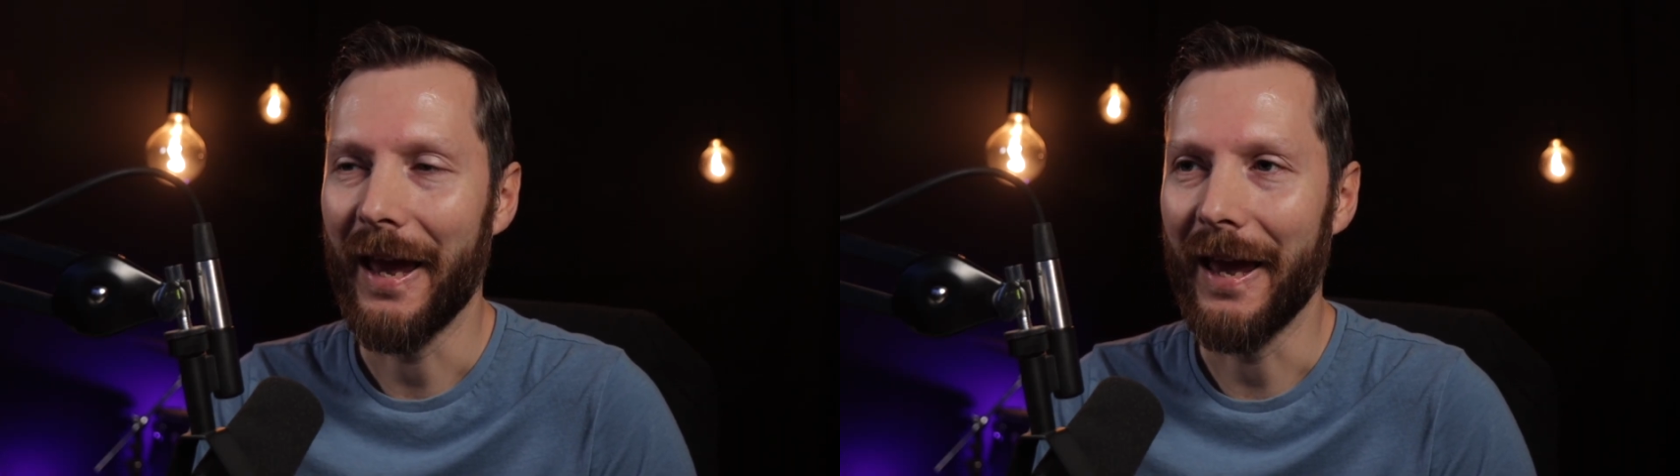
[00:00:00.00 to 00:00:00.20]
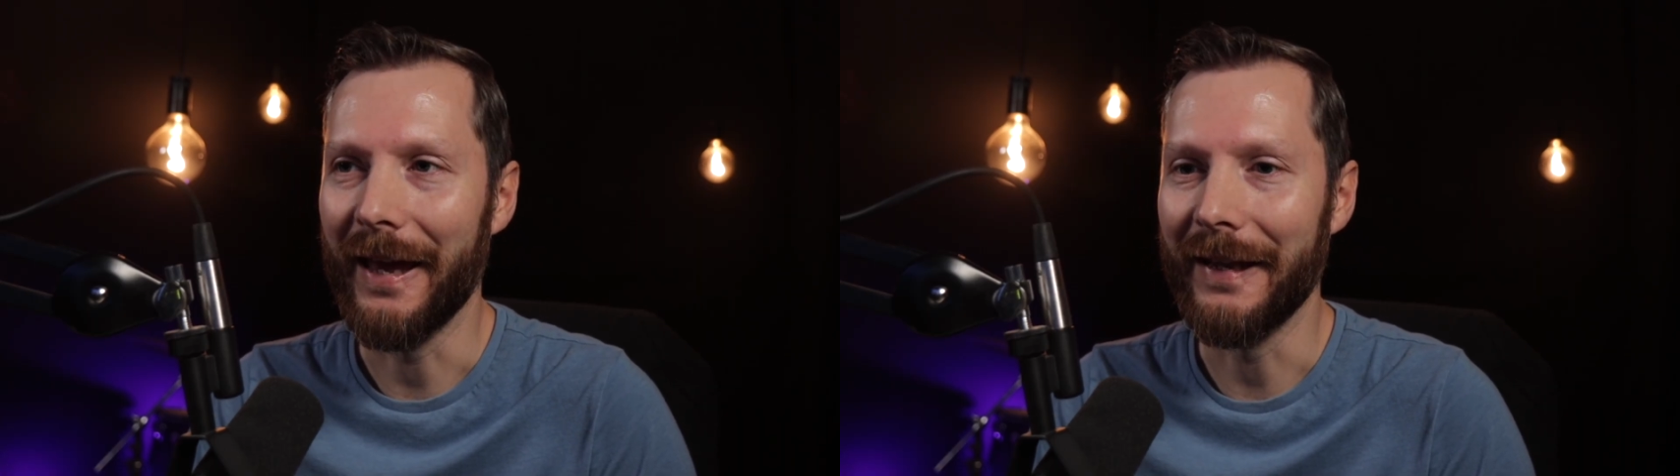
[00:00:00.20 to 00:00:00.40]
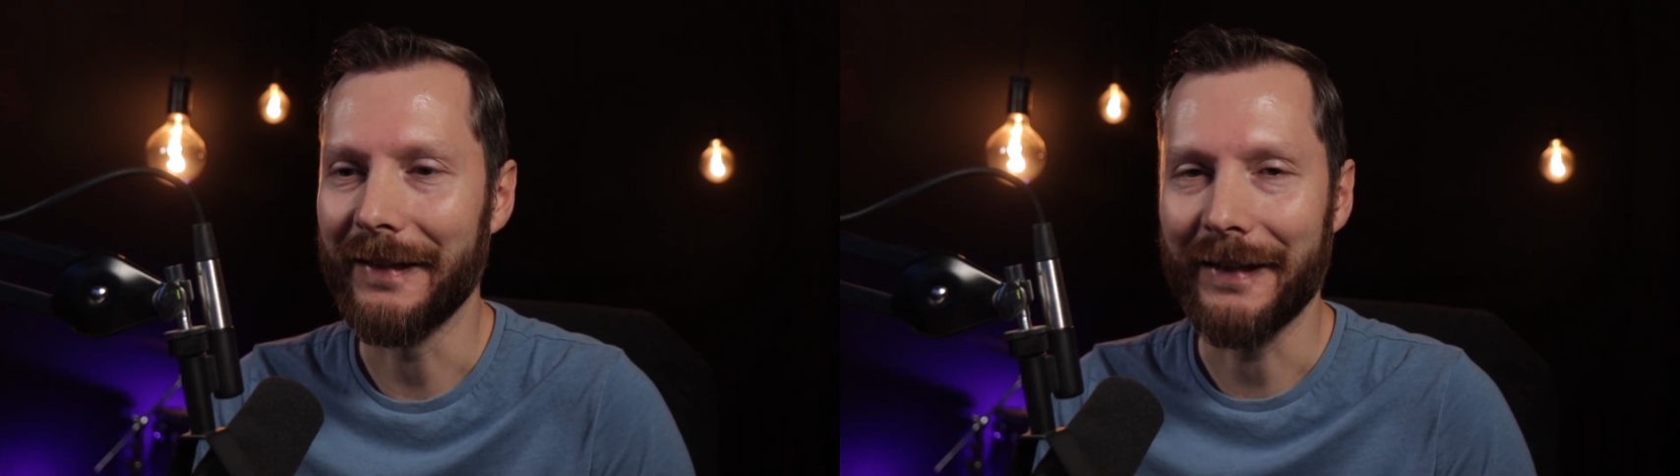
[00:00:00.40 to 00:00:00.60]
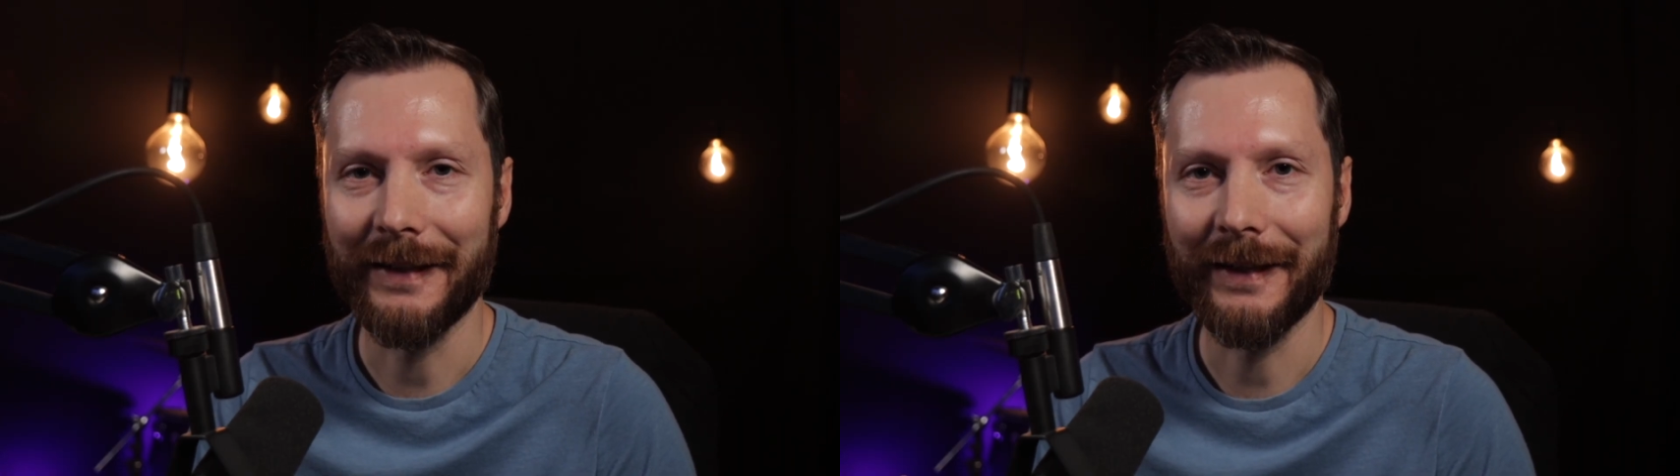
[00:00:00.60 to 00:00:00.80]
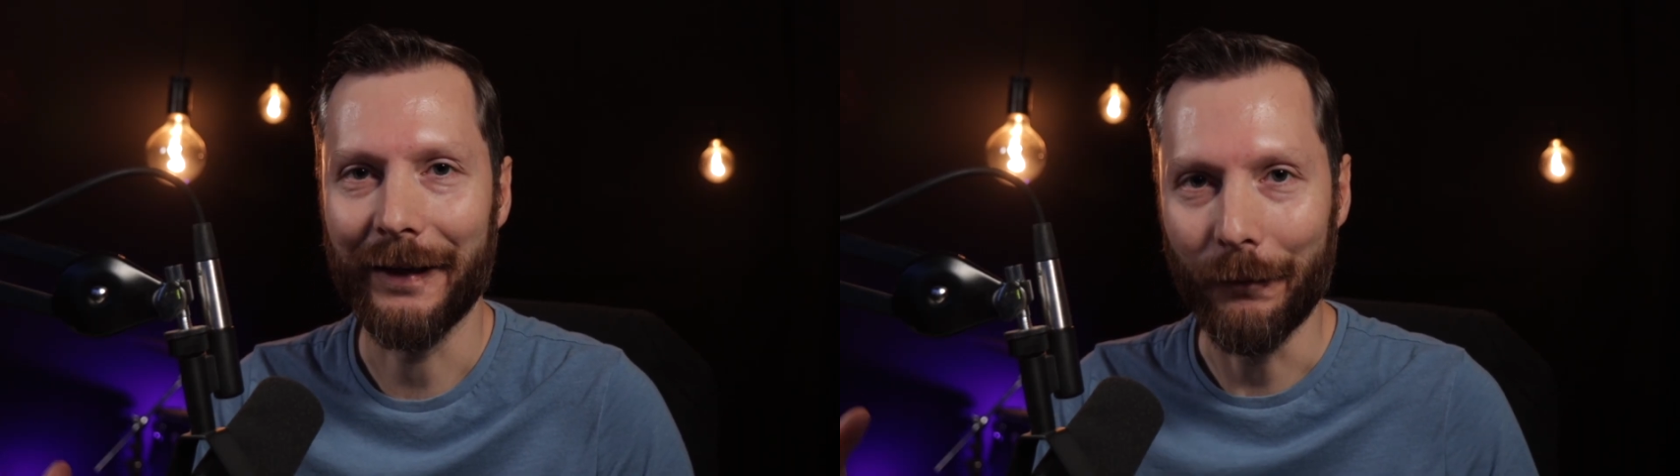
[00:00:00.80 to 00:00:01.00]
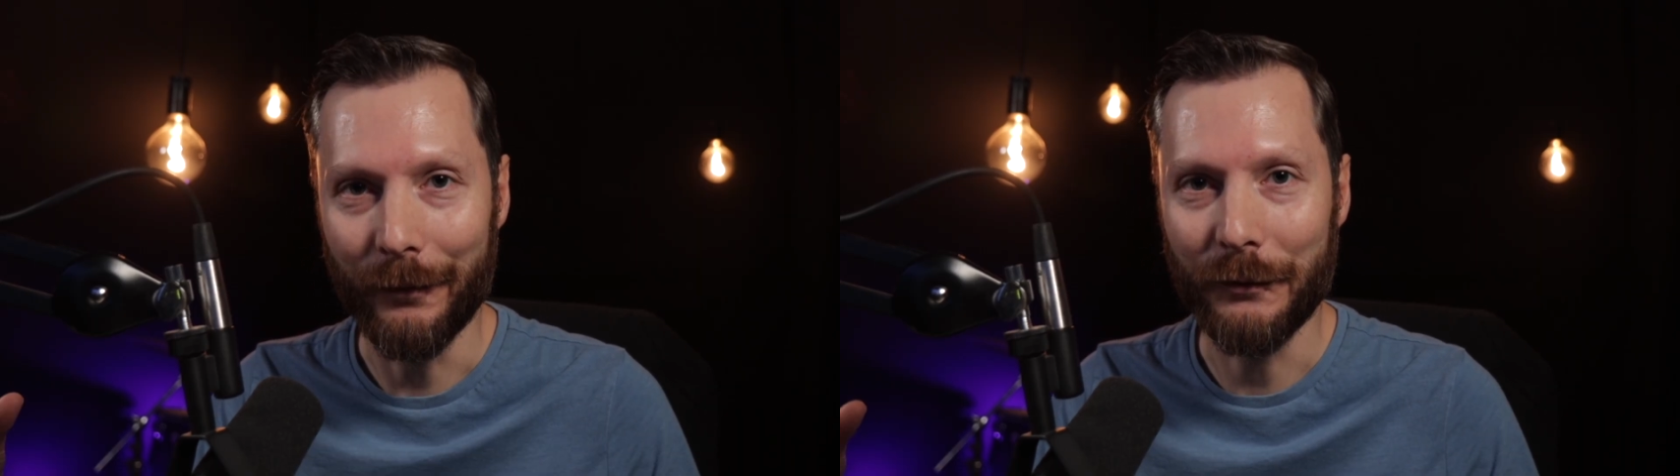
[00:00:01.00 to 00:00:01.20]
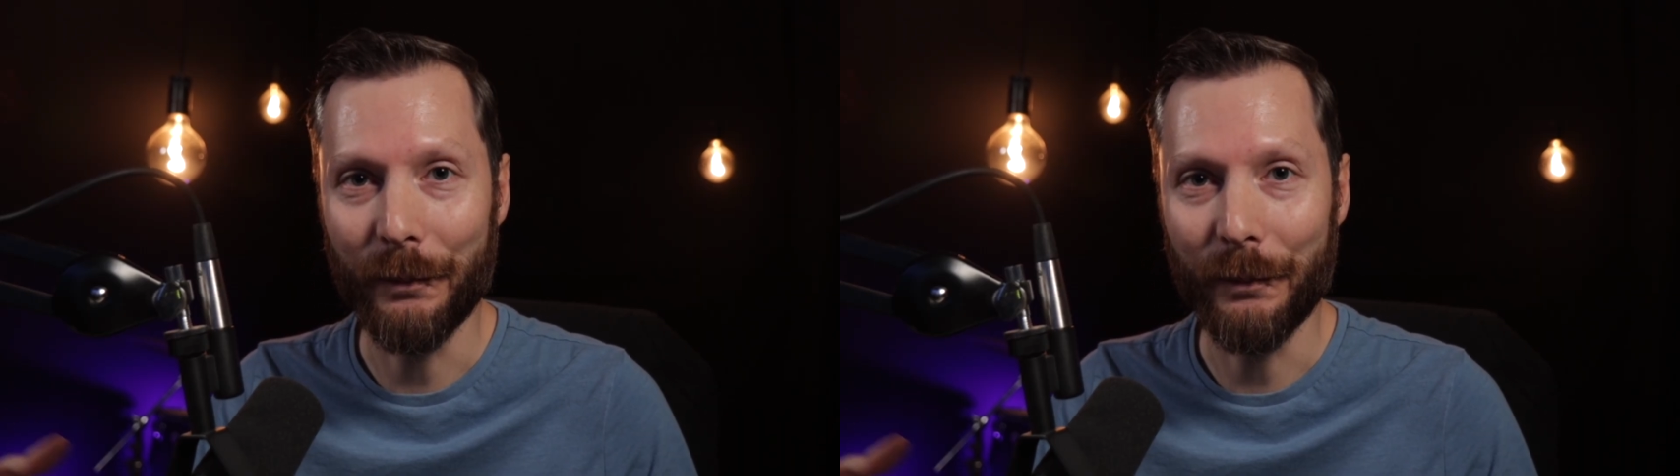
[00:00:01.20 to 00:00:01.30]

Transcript: And it was